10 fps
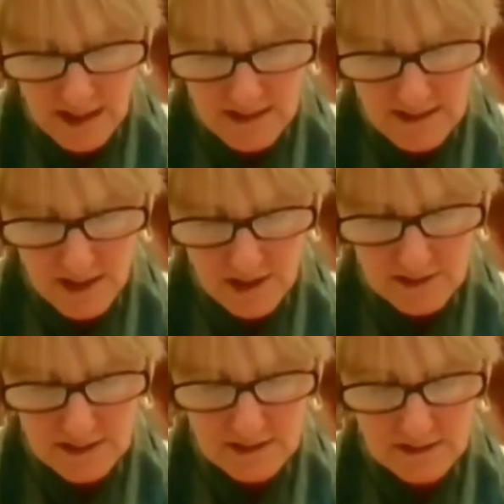as
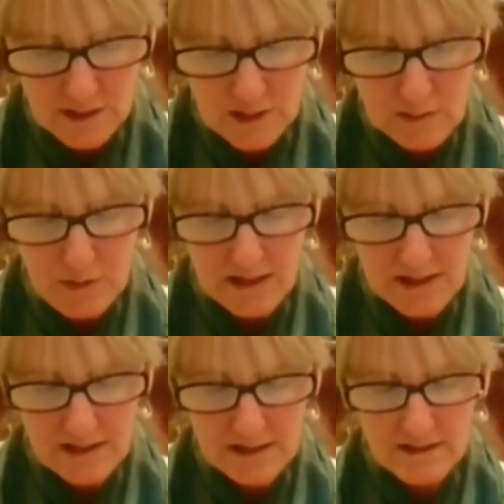solid,
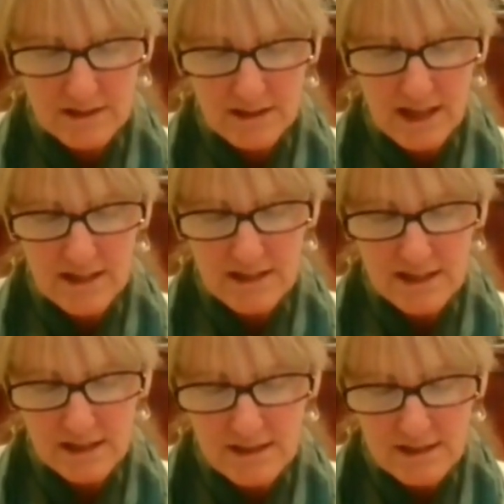independent
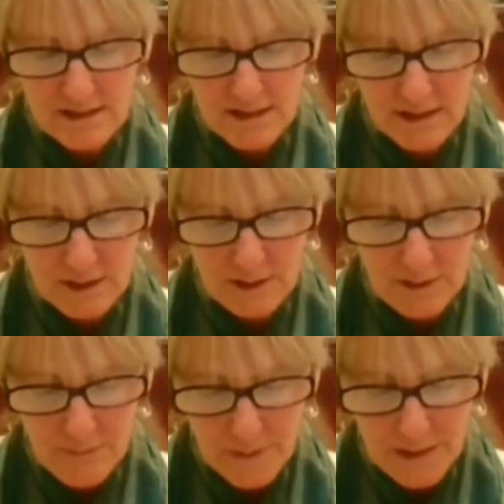entities,
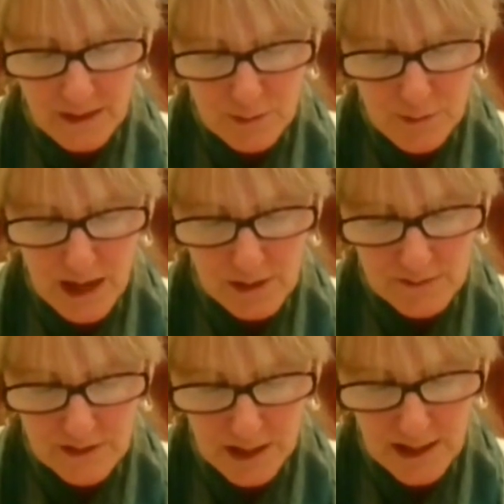through the power
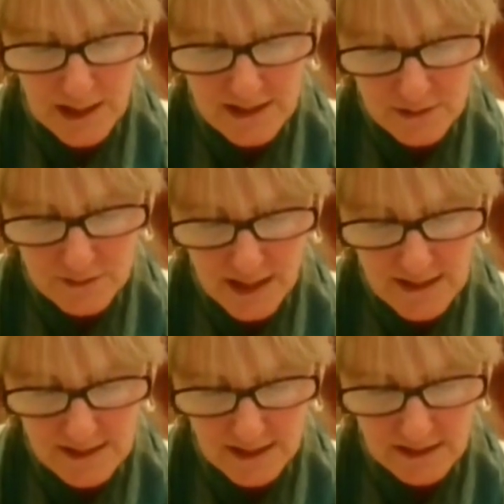of dependent
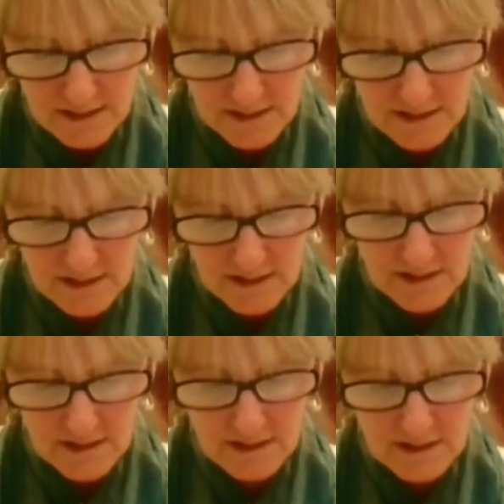arising,
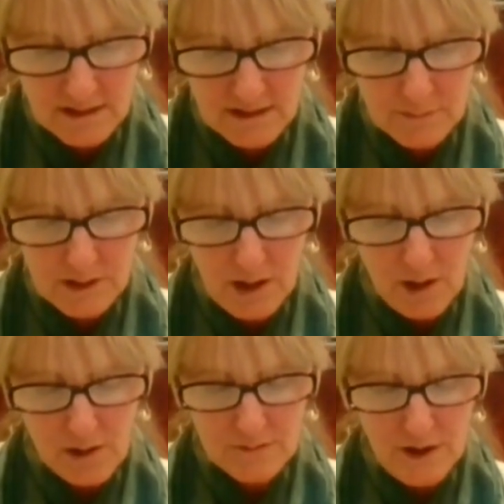may
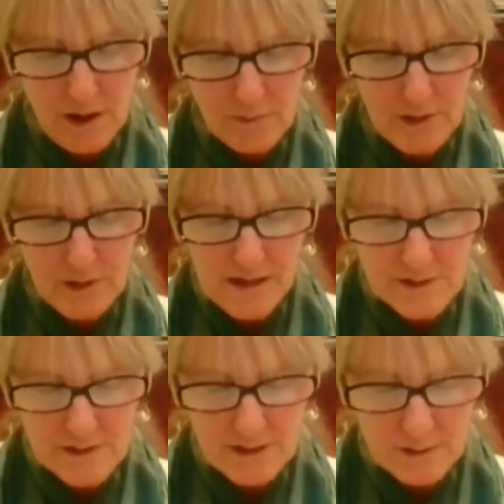all of our
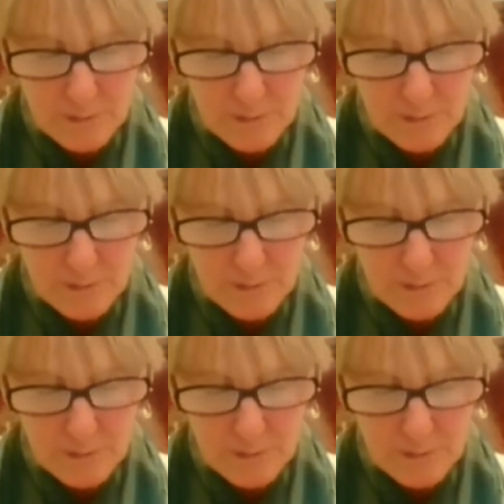prayers